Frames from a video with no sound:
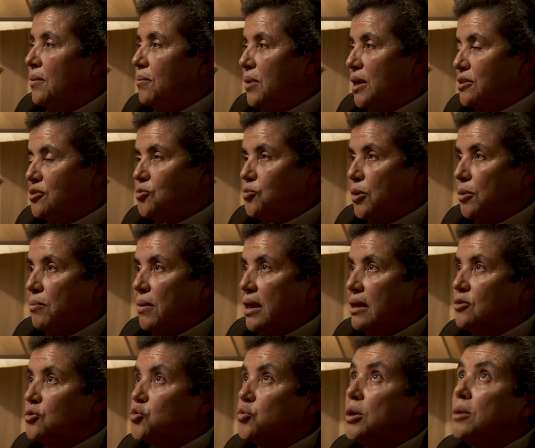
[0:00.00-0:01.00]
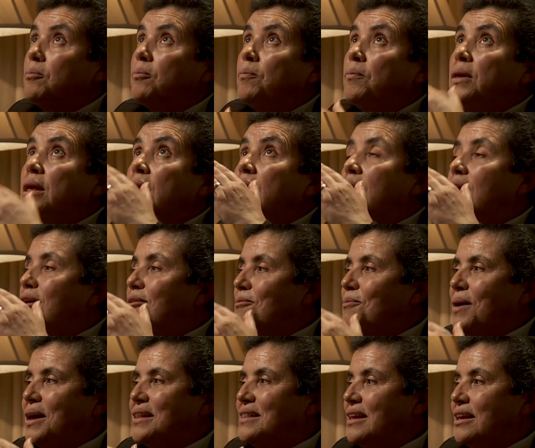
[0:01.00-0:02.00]
Because we may dream
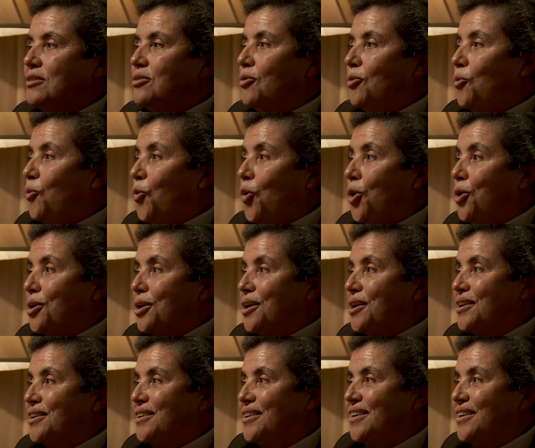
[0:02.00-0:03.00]
big, but then don't work.